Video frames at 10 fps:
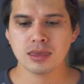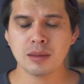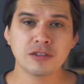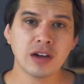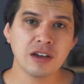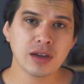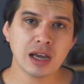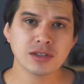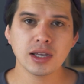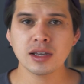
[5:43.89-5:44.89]
Number five,
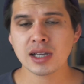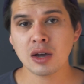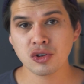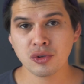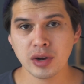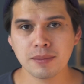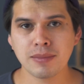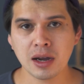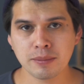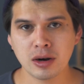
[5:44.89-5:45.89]
guys, is how to
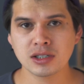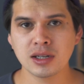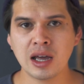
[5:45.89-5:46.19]
create black bars.